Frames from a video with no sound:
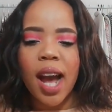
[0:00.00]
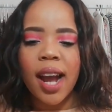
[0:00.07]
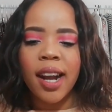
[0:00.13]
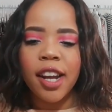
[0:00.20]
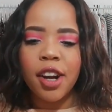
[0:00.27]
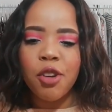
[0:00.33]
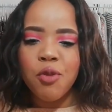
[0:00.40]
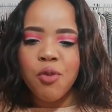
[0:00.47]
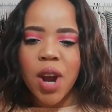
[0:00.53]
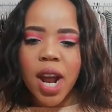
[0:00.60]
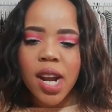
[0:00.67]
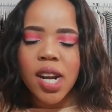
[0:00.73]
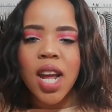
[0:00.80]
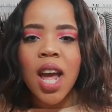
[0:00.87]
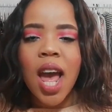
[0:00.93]
I gotta
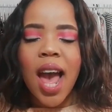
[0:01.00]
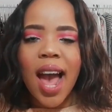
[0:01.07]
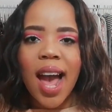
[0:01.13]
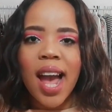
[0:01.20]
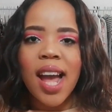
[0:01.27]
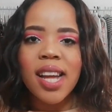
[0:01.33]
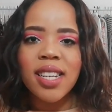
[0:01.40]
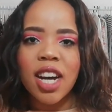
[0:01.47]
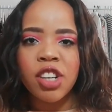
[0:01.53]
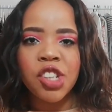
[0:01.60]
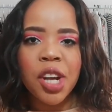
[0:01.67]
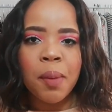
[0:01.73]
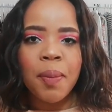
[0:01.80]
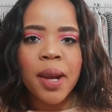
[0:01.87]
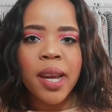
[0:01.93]
run and I'll
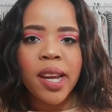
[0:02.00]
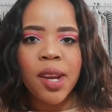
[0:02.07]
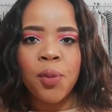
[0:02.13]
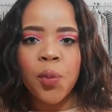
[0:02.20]
check back in